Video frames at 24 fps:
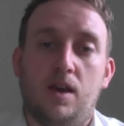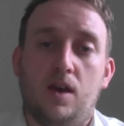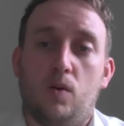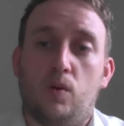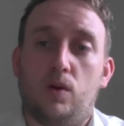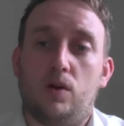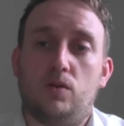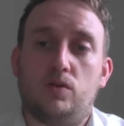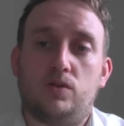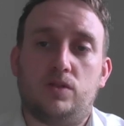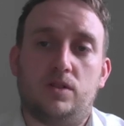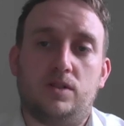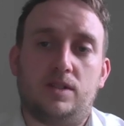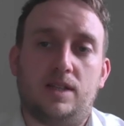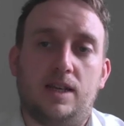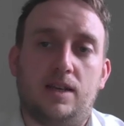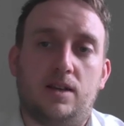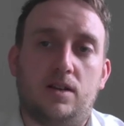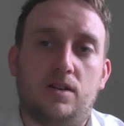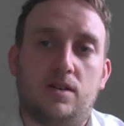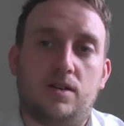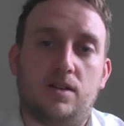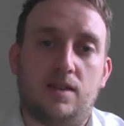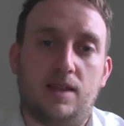We'll also take
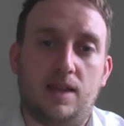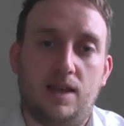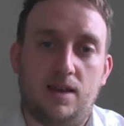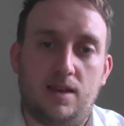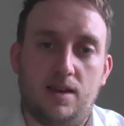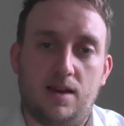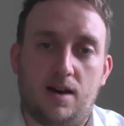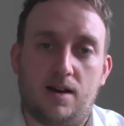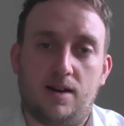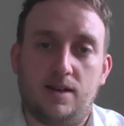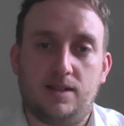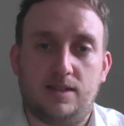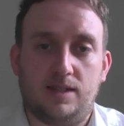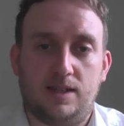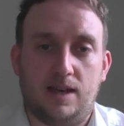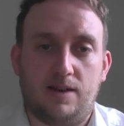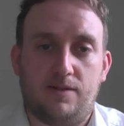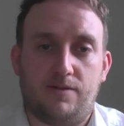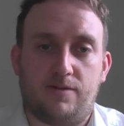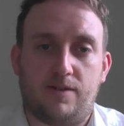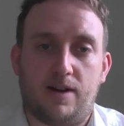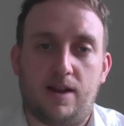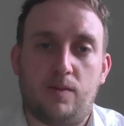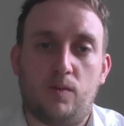a look at the ICF
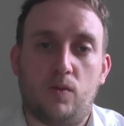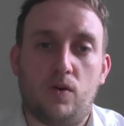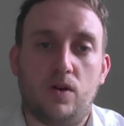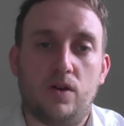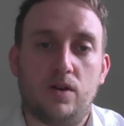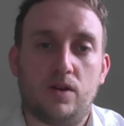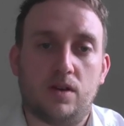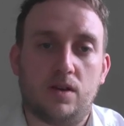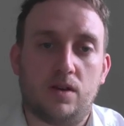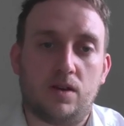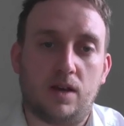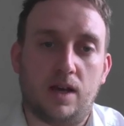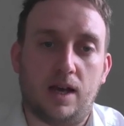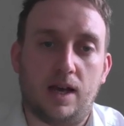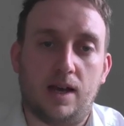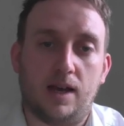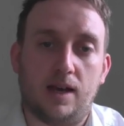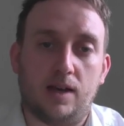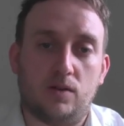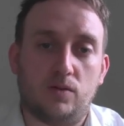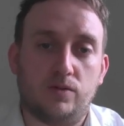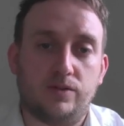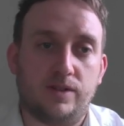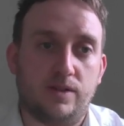framework
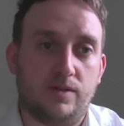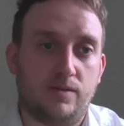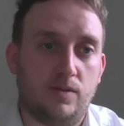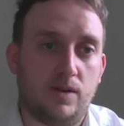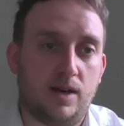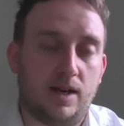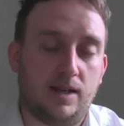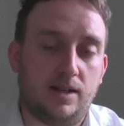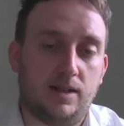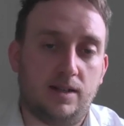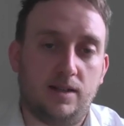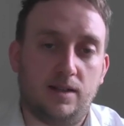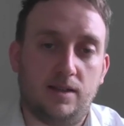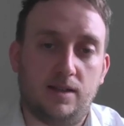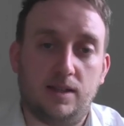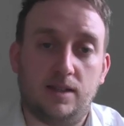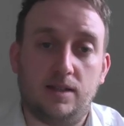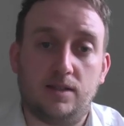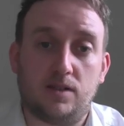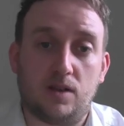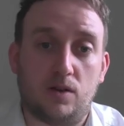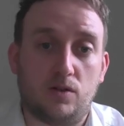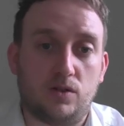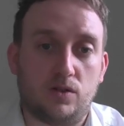and also the
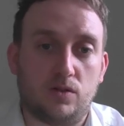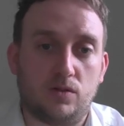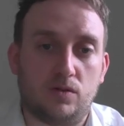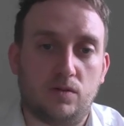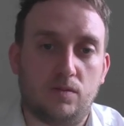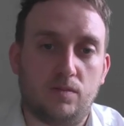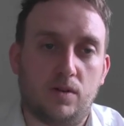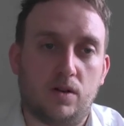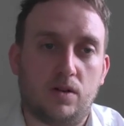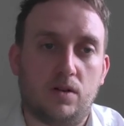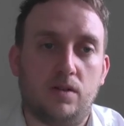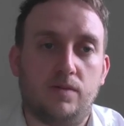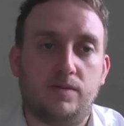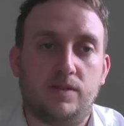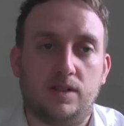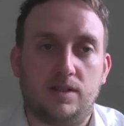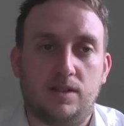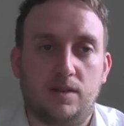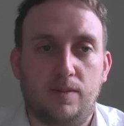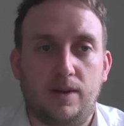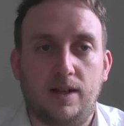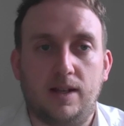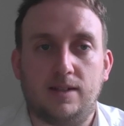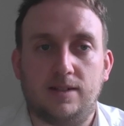social model of
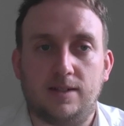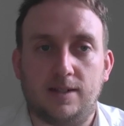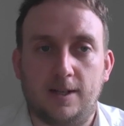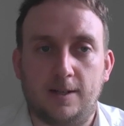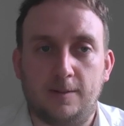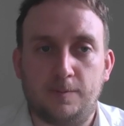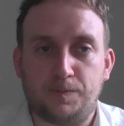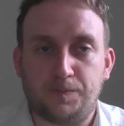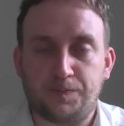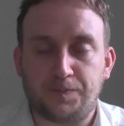disability.